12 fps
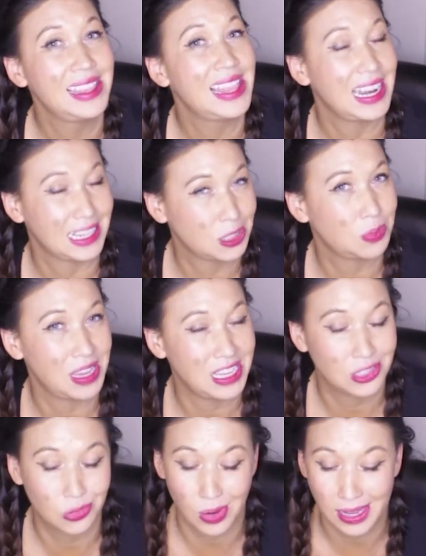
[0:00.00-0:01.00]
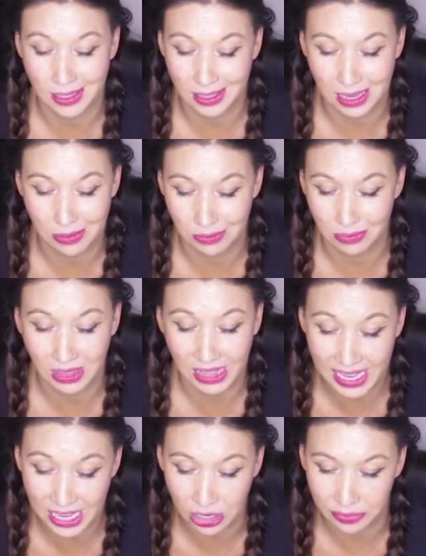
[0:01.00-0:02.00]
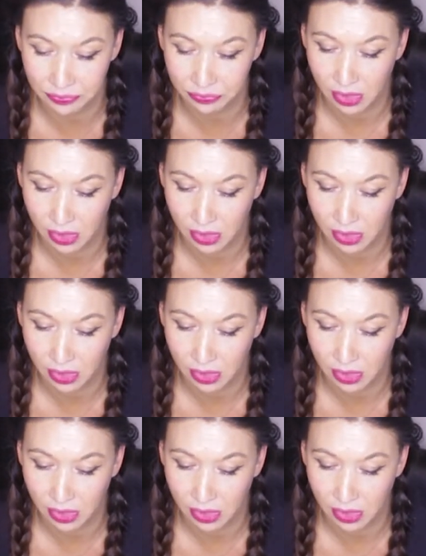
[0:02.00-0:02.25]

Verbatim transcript: That explains why it's come later.